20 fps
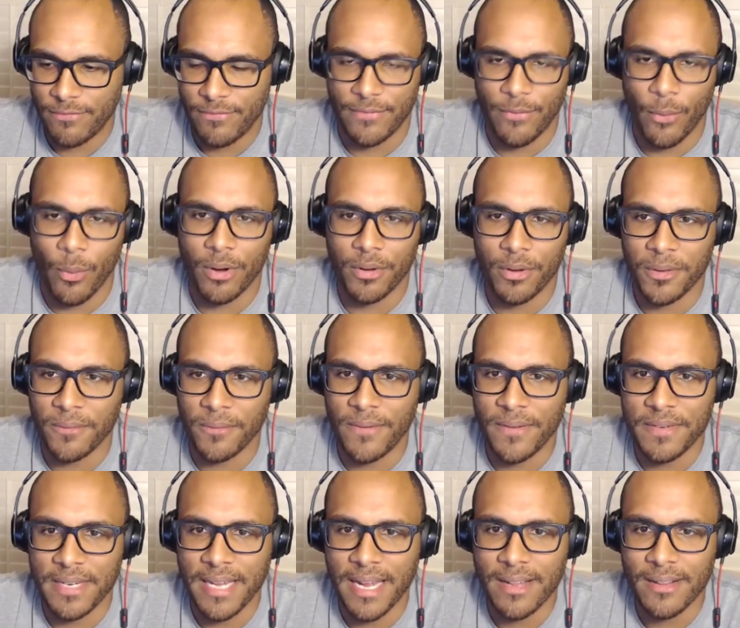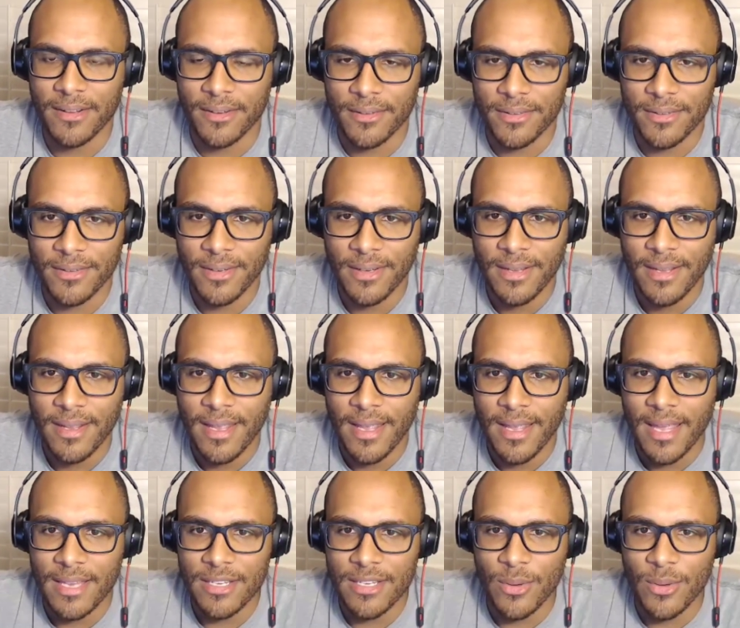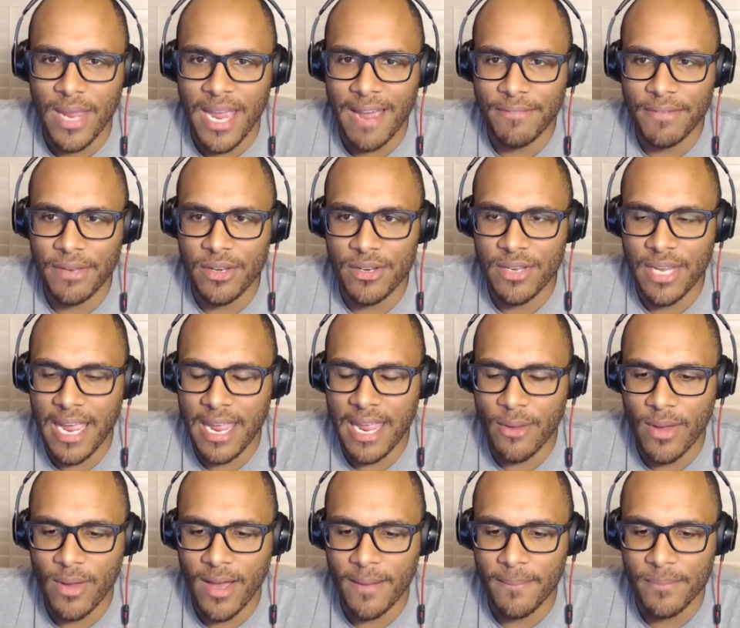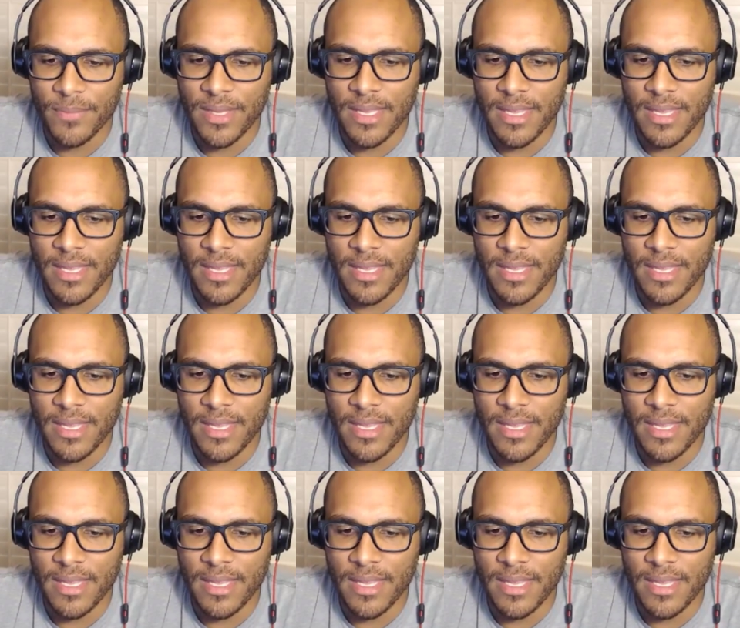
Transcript: four hundred and fifty dollars and so you have to um,